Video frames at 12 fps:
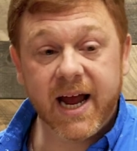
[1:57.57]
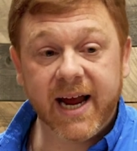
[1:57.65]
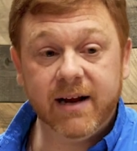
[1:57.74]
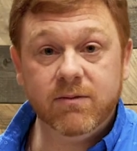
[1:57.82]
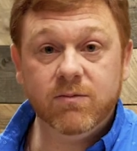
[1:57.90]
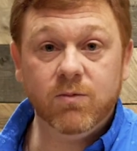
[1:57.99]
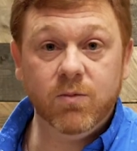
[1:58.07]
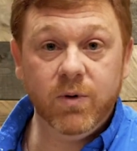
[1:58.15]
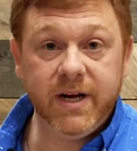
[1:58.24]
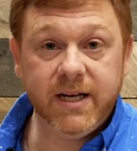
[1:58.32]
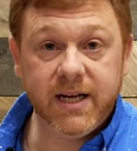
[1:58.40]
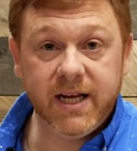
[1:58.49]
and
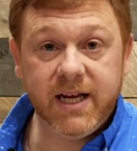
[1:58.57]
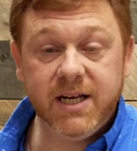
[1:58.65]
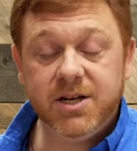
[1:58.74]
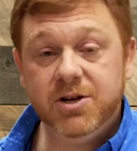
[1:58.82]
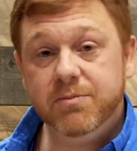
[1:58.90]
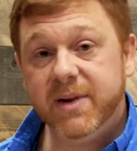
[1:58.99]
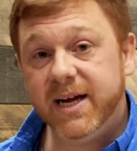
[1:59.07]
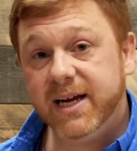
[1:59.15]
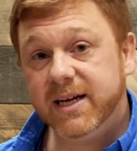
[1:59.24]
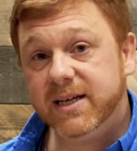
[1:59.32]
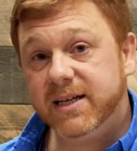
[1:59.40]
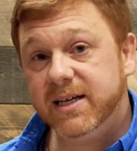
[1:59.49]
we need to
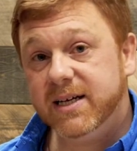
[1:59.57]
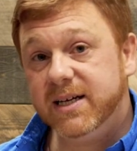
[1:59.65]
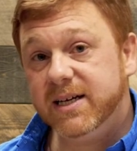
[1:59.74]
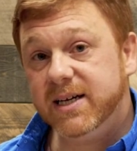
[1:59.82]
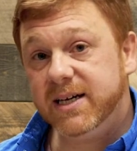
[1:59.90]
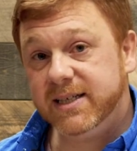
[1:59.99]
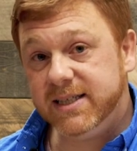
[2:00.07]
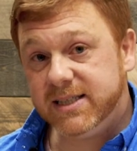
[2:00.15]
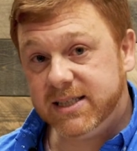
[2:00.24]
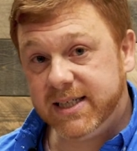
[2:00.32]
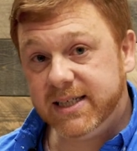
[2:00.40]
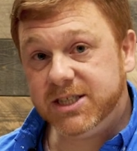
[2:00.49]
make a
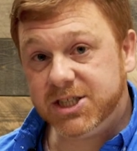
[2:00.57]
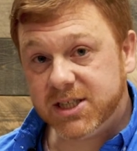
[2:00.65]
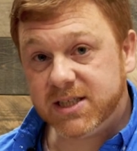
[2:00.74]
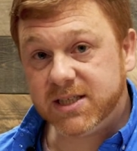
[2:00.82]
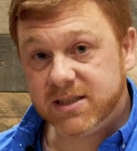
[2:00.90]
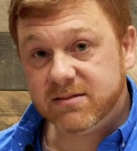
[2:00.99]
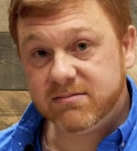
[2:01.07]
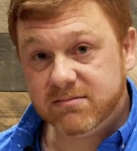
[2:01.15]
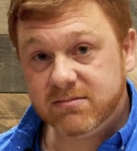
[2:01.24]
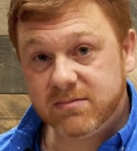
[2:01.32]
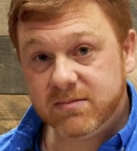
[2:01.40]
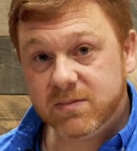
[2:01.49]
decision
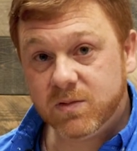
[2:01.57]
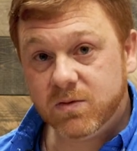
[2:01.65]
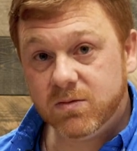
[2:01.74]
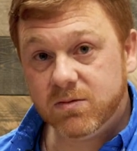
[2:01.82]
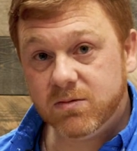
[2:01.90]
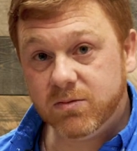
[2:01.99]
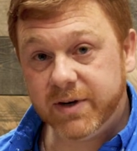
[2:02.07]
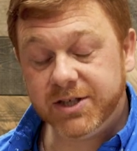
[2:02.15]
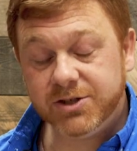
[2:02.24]
we